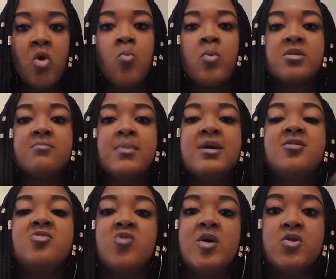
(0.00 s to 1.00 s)
And what
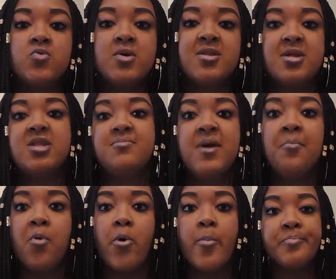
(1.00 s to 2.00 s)
makes it dangerous is
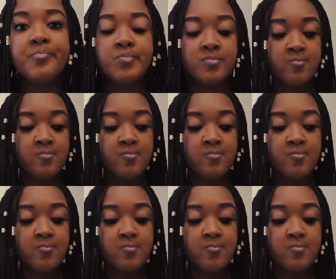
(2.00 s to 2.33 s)
people.